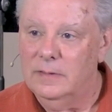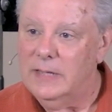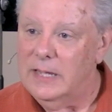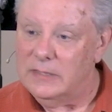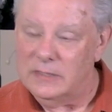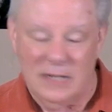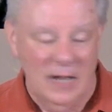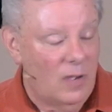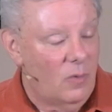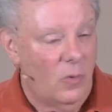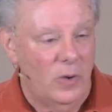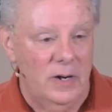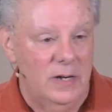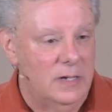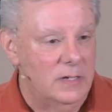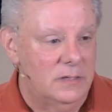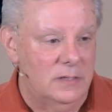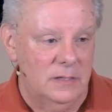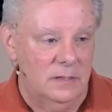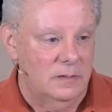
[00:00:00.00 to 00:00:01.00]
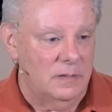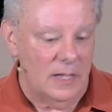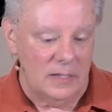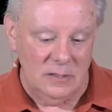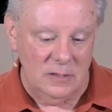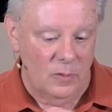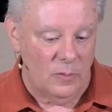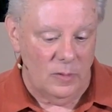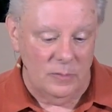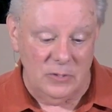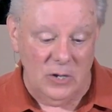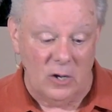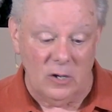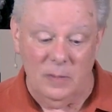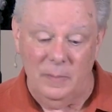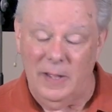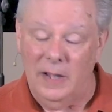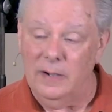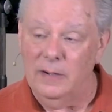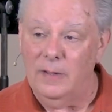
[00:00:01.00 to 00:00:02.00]
That's not what it is. That's not what I'm
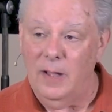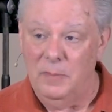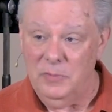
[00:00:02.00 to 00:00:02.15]
talking about.